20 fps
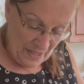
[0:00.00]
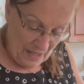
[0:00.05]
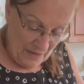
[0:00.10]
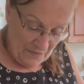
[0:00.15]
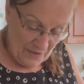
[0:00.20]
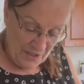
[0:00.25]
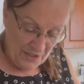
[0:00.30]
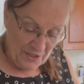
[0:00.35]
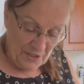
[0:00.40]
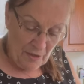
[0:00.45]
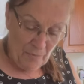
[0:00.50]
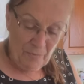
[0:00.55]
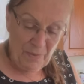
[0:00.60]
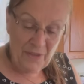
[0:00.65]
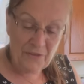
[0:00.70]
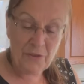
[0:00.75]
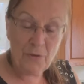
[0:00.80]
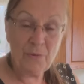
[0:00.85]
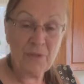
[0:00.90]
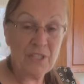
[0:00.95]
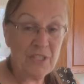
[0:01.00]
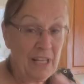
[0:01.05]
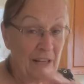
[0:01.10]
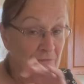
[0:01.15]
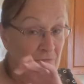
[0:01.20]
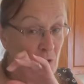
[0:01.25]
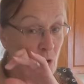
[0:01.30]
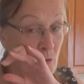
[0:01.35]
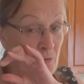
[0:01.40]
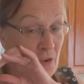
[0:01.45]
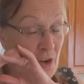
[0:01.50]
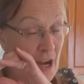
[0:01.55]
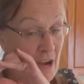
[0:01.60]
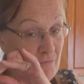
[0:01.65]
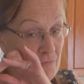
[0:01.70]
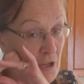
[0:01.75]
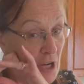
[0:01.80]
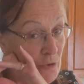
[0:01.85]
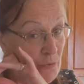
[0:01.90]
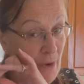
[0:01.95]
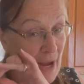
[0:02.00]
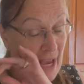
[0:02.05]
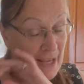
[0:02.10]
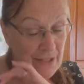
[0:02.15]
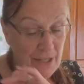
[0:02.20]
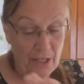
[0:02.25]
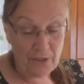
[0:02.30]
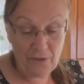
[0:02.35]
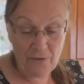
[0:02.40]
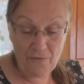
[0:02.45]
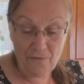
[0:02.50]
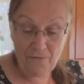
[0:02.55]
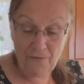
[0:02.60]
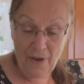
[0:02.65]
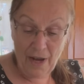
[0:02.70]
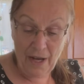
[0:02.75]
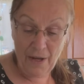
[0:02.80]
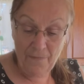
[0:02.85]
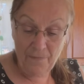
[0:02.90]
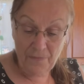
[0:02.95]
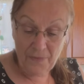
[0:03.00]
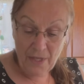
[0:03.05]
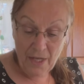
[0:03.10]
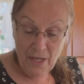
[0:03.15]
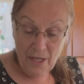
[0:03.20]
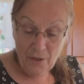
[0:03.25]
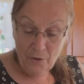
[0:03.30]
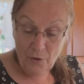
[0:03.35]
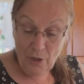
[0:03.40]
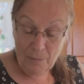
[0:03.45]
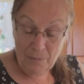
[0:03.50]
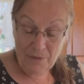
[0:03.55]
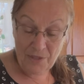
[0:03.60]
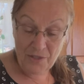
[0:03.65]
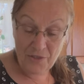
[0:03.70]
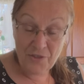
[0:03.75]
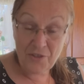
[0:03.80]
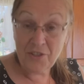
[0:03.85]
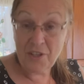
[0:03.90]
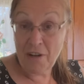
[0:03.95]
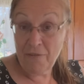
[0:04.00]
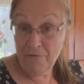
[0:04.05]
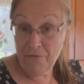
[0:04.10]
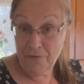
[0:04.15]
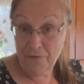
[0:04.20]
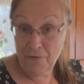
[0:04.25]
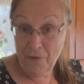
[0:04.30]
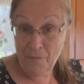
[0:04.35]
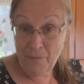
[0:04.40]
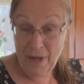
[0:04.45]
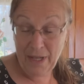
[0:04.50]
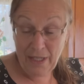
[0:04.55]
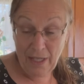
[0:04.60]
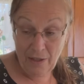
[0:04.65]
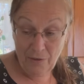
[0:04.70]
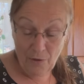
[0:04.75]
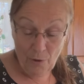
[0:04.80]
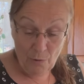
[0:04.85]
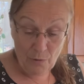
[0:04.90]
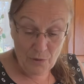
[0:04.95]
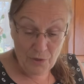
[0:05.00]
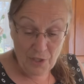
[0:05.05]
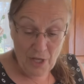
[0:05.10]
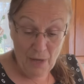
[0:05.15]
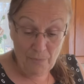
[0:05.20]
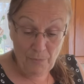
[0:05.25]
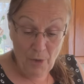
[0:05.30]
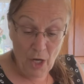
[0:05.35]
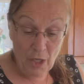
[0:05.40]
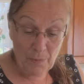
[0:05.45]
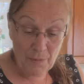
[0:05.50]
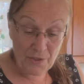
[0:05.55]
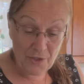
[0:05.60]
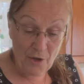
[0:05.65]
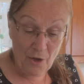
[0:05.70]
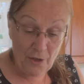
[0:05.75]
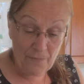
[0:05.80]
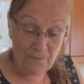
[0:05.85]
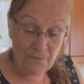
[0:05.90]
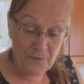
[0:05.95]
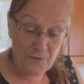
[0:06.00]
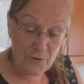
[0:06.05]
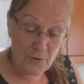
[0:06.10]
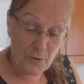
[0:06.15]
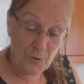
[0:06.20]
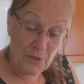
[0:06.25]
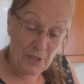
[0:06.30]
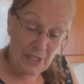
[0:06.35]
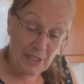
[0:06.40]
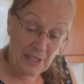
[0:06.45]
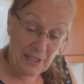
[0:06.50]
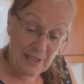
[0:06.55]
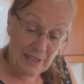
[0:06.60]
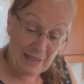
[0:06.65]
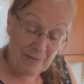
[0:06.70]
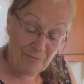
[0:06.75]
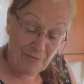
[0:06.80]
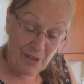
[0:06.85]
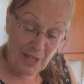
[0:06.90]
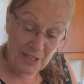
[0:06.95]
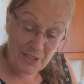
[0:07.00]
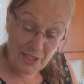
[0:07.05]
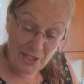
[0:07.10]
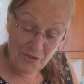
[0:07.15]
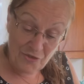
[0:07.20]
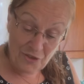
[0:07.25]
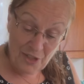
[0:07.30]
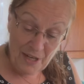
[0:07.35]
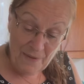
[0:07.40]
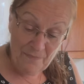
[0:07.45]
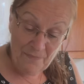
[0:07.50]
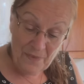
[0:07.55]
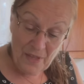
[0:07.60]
This little bit that was left over after I ran out of crumbs and stuff from making those Parmesan zucchini deep fried yesterday.